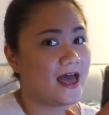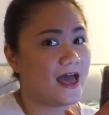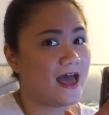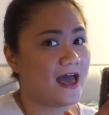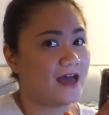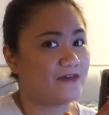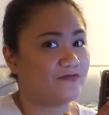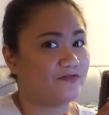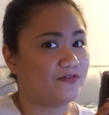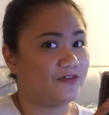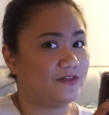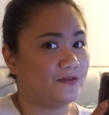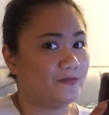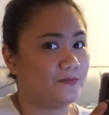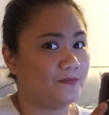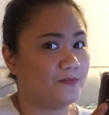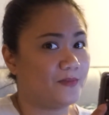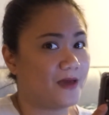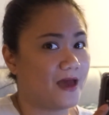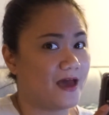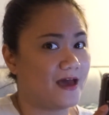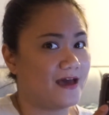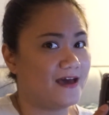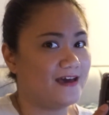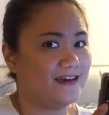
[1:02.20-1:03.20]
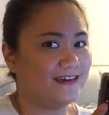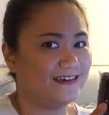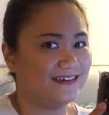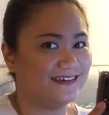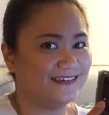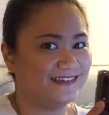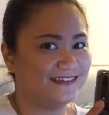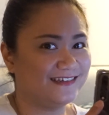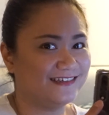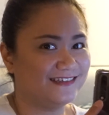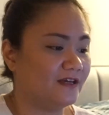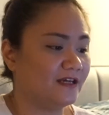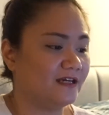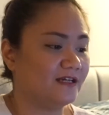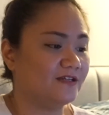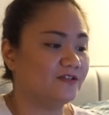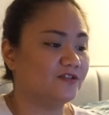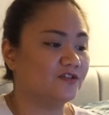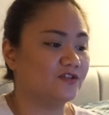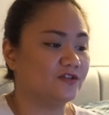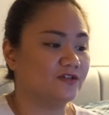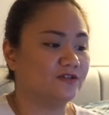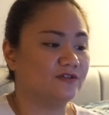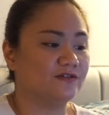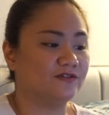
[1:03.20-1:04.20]
at the back,
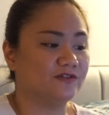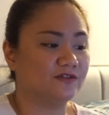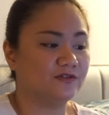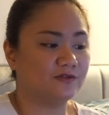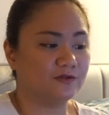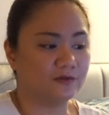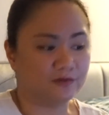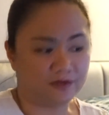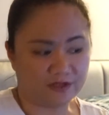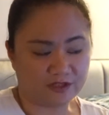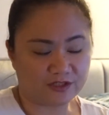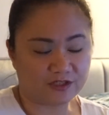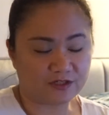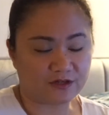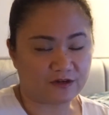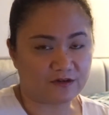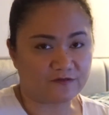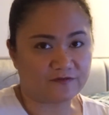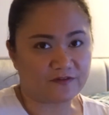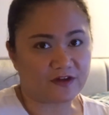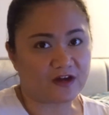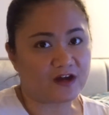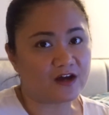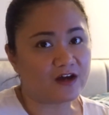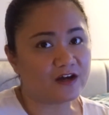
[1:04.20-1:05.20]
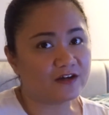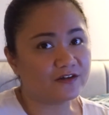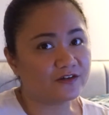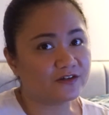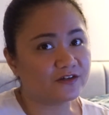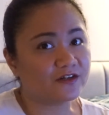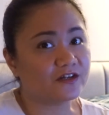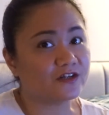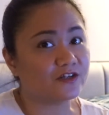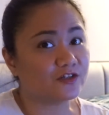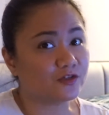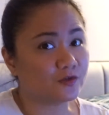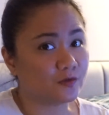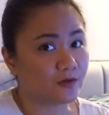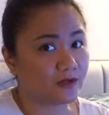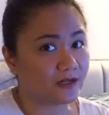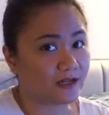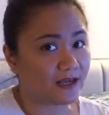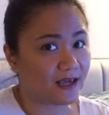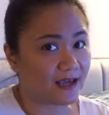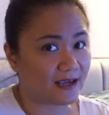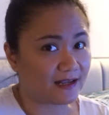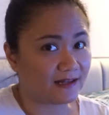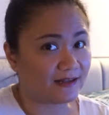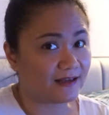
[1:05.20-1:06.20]
internal storage of
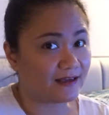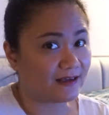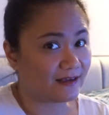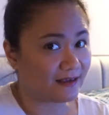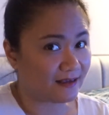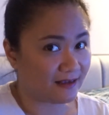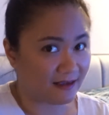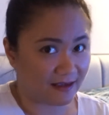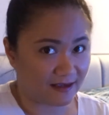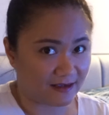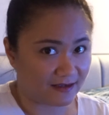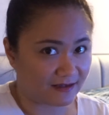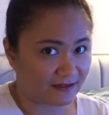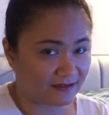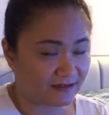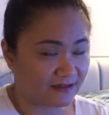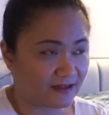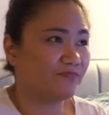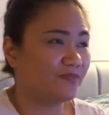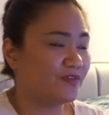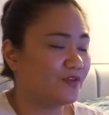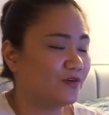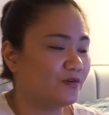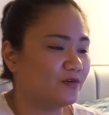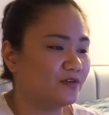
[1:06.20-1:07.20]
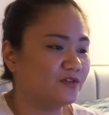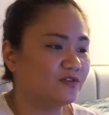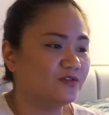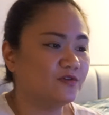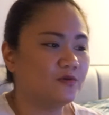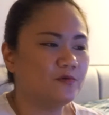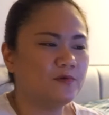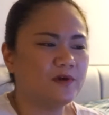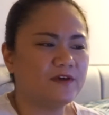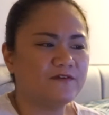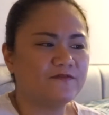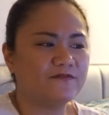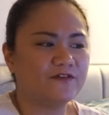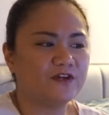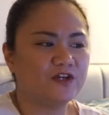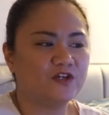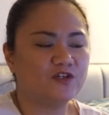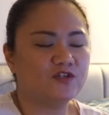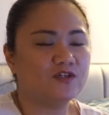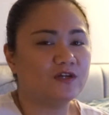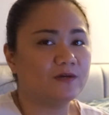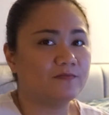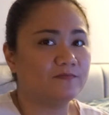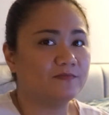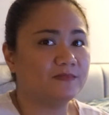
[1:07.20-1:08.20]
128 gigs. There is no way for you
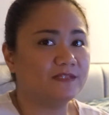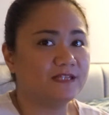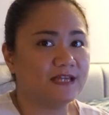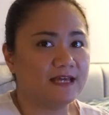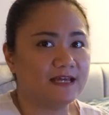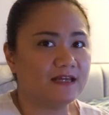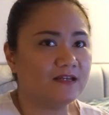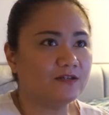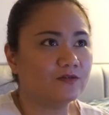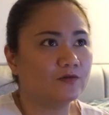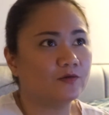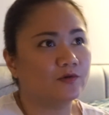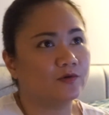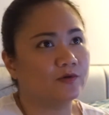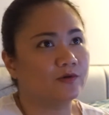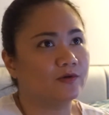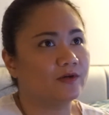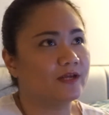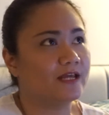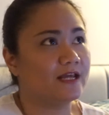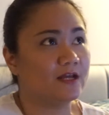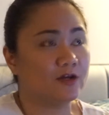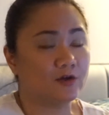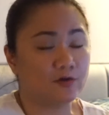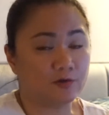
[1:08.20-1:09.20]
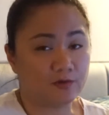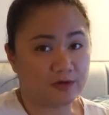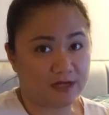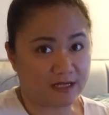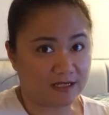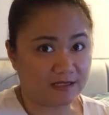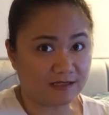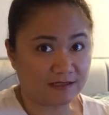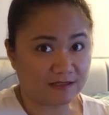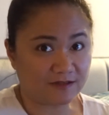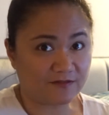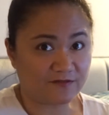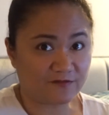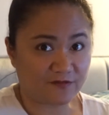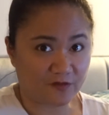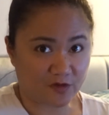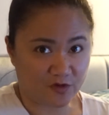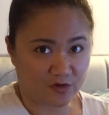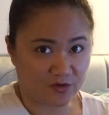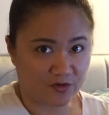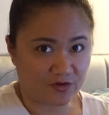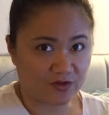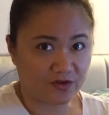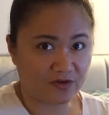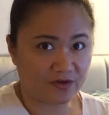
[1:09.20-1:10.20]
to update or increase
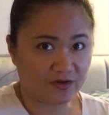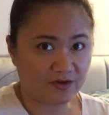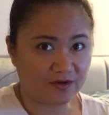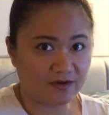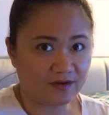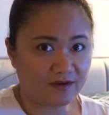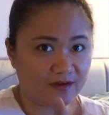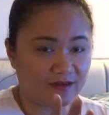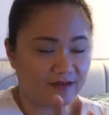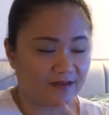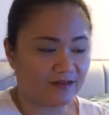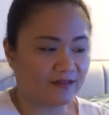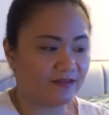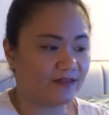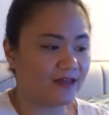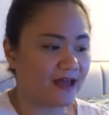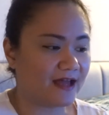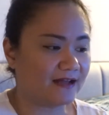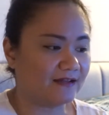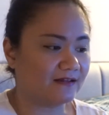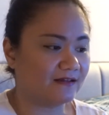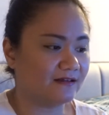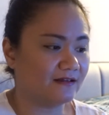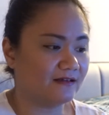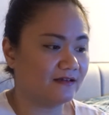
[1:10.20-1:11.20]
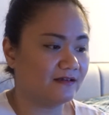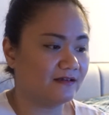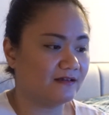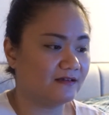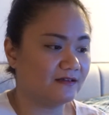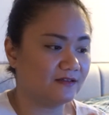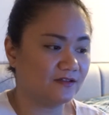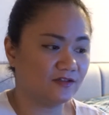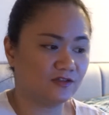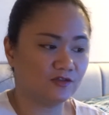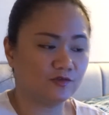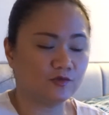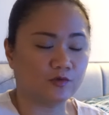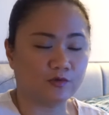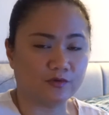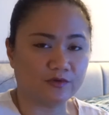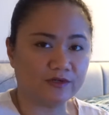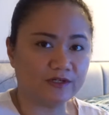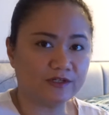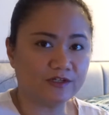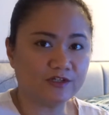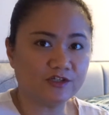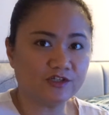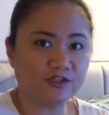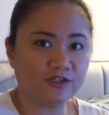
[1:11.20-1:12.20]
further that
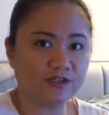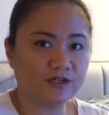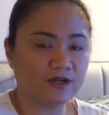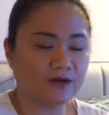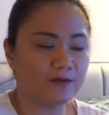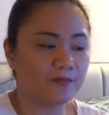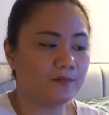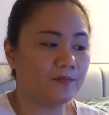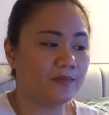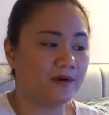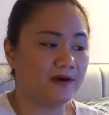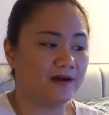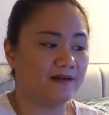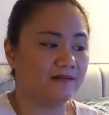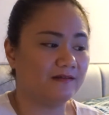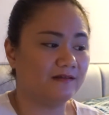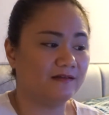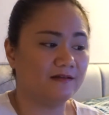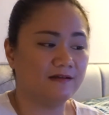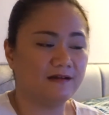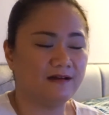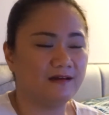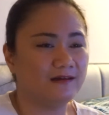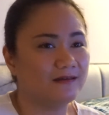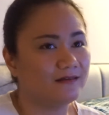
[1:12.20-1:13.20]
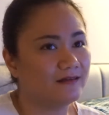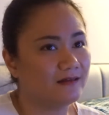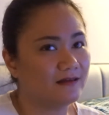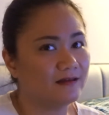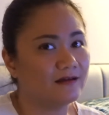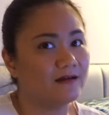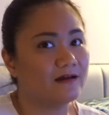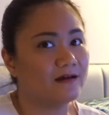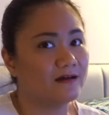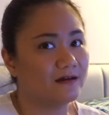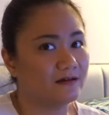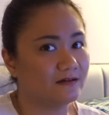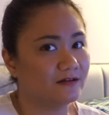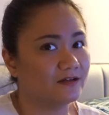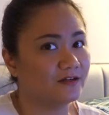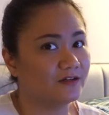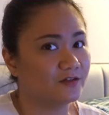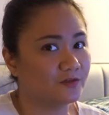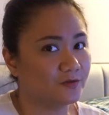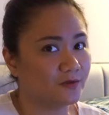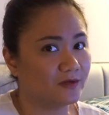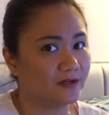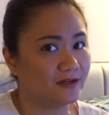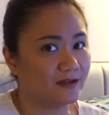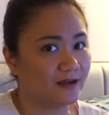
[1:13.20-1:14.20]
storage, but I think
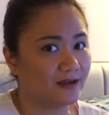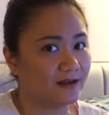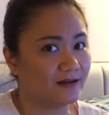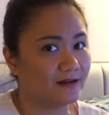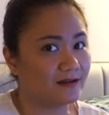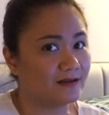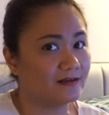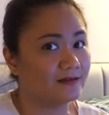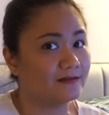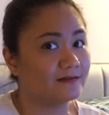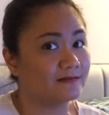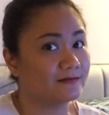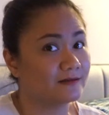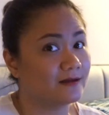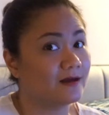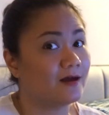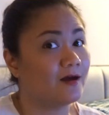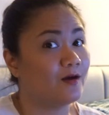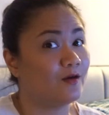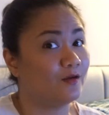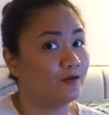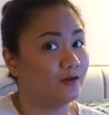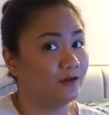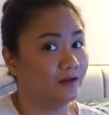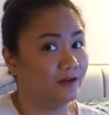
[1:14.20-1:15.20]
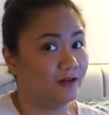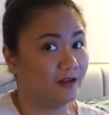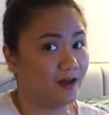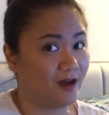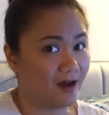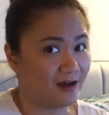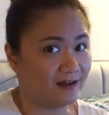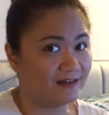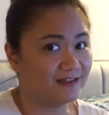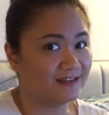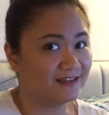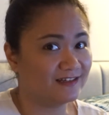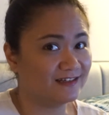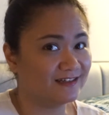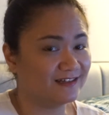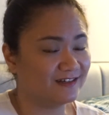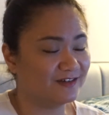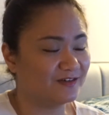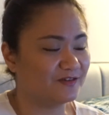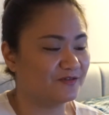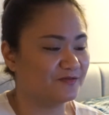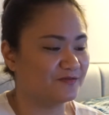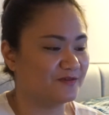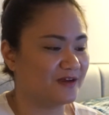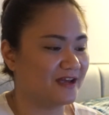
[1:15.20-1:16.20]
128 is a lot
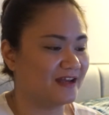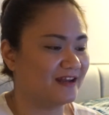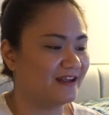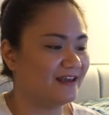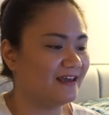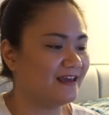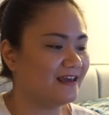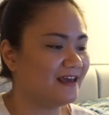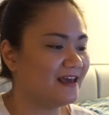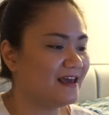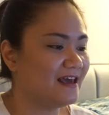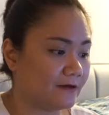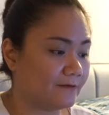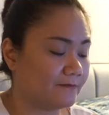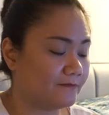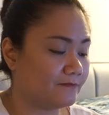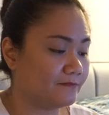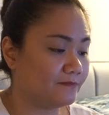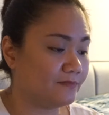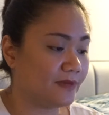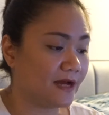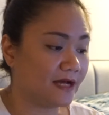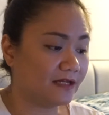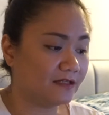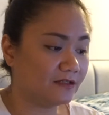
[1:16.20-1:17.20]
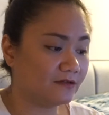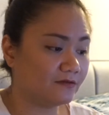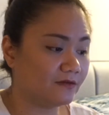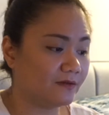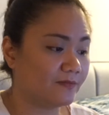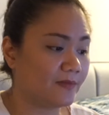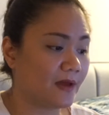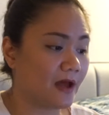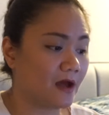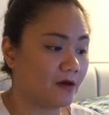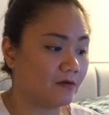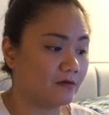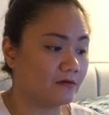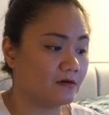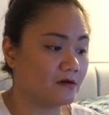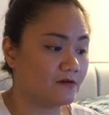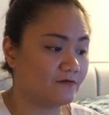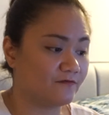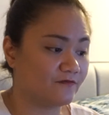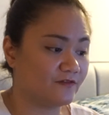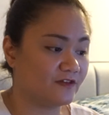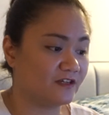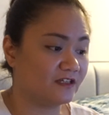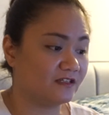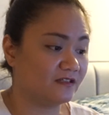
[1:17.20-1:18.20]
already. The battery power of
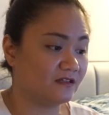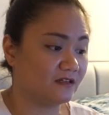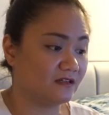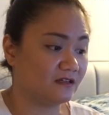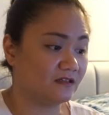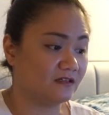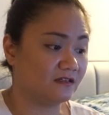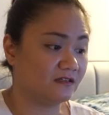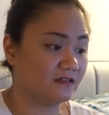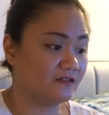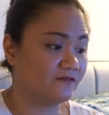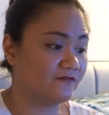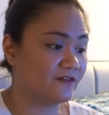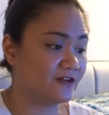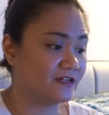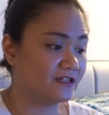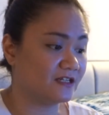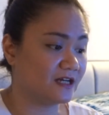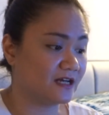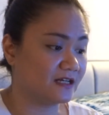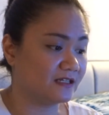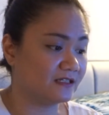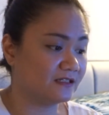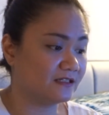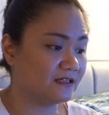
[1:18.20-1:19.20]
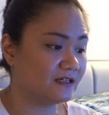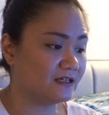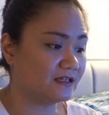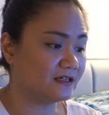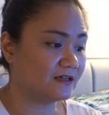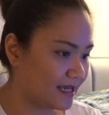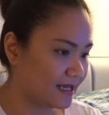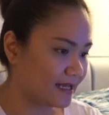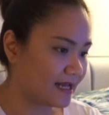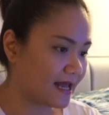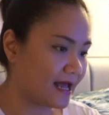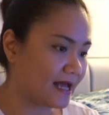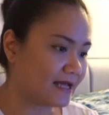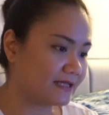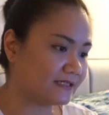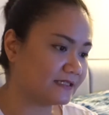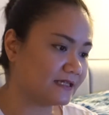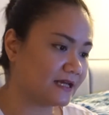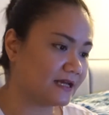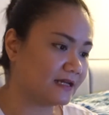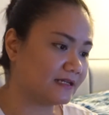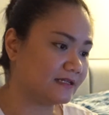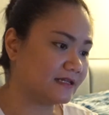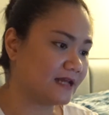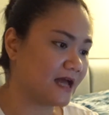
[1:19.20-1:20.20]
this is fantastic. It has
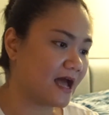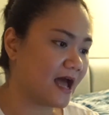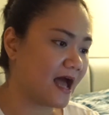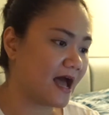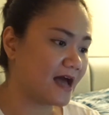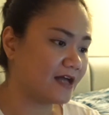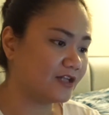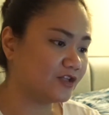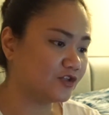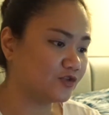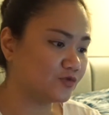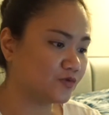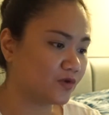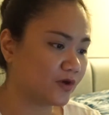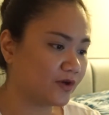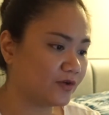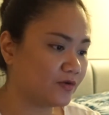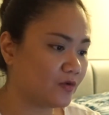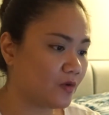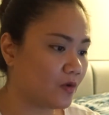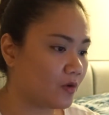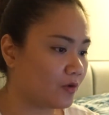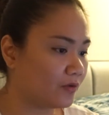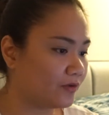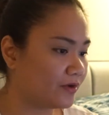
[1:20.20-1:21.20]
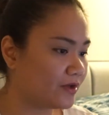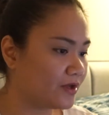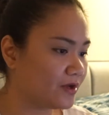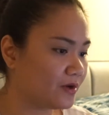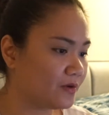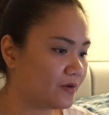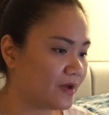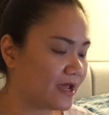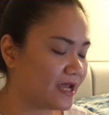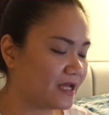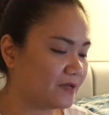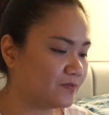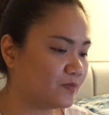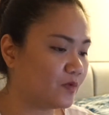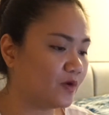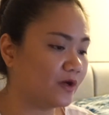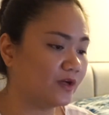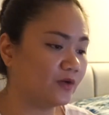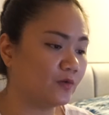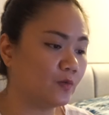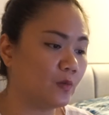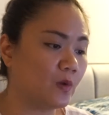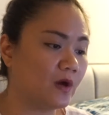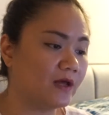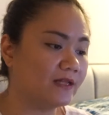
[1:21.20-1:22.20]
an Android Oreo
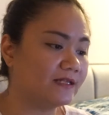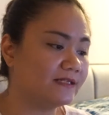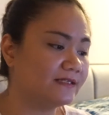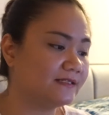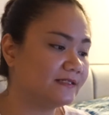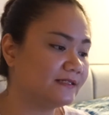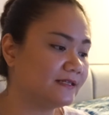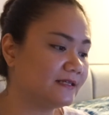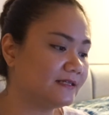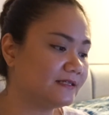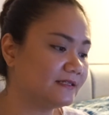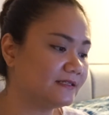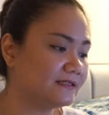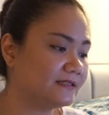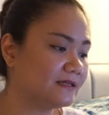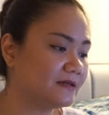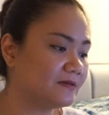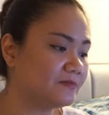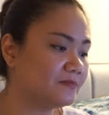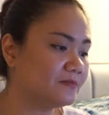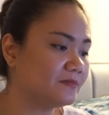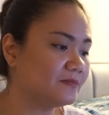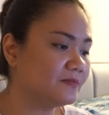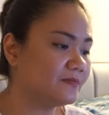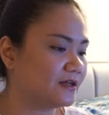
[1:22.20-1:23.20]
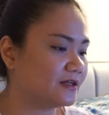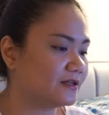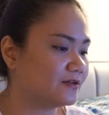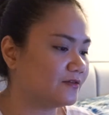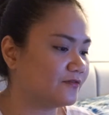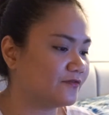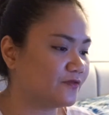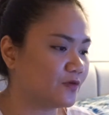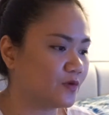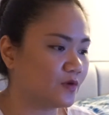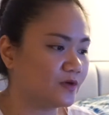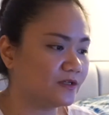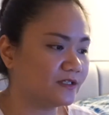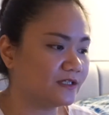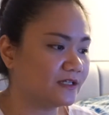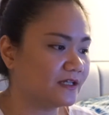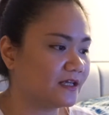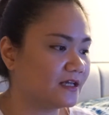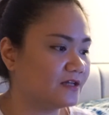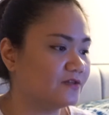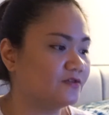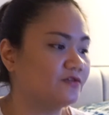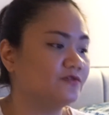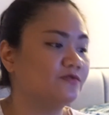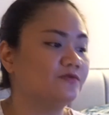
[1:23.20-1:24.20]
8.1 system, and of course it
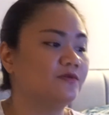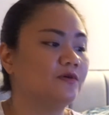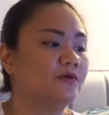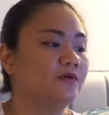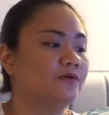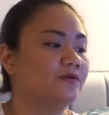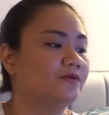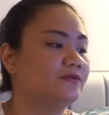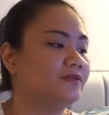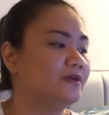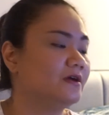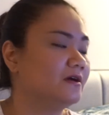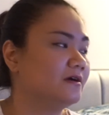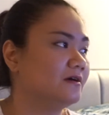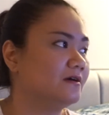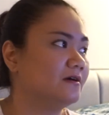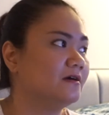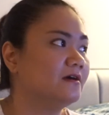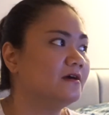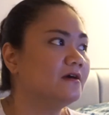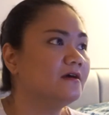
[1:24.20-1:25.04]
can do all the